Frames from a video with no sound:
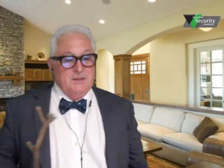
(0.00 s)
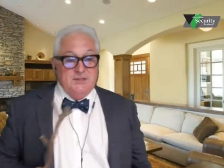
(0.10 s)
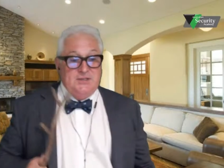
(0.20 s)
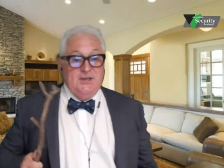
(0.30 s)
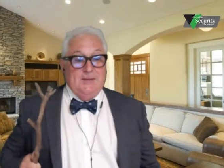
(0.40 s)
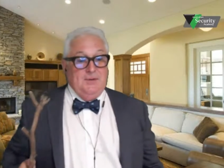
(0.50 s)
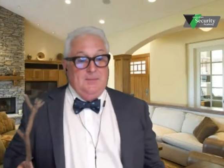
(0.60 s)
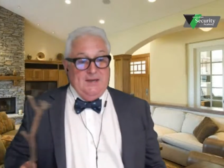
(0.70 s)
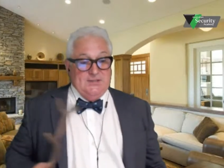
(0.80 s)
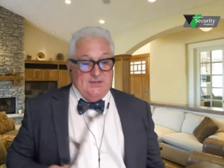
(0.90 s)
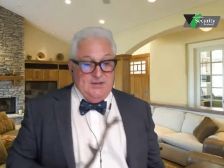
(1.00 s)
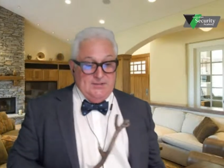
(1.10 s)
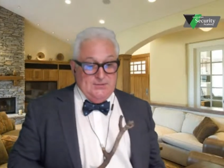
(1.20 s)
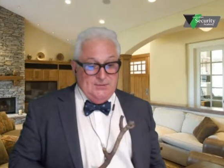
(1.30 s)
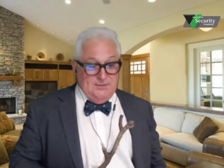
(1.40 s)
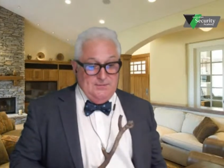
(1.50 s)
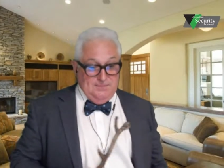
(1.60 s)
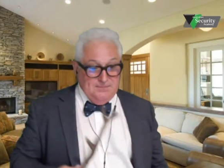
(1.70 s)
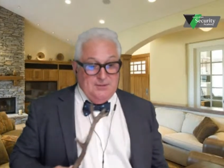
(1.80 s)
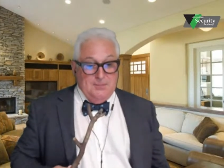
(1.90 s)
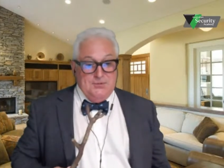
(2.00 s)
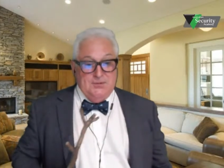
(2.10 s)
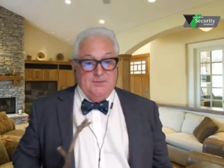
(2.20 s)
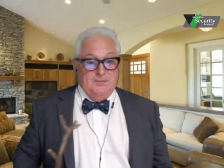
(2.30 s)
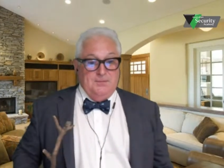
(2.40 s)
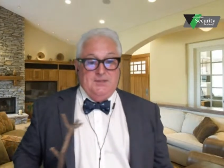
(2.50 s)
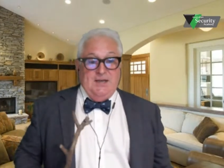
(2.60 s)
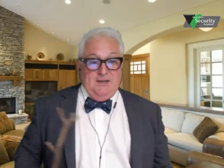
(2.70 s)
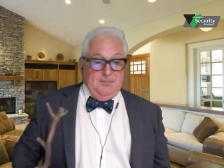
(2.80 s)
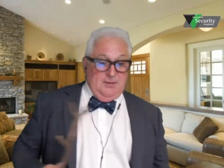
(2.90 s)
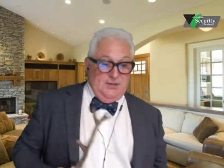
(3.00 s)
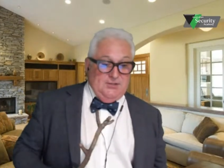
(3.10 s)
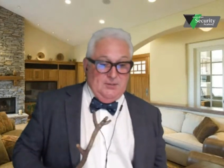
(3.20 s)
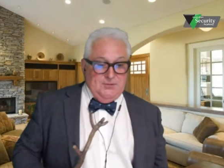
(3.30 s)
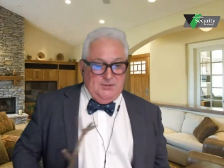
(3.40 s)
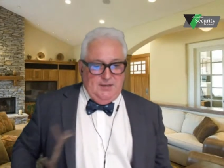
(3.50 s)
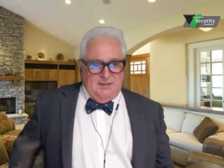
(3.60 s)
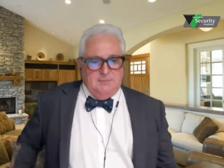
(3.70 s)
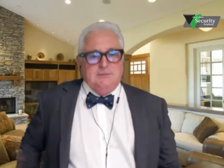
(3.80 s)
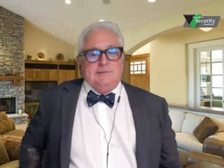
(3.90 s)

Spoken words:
Stick up your backside sort of option, take a police option there.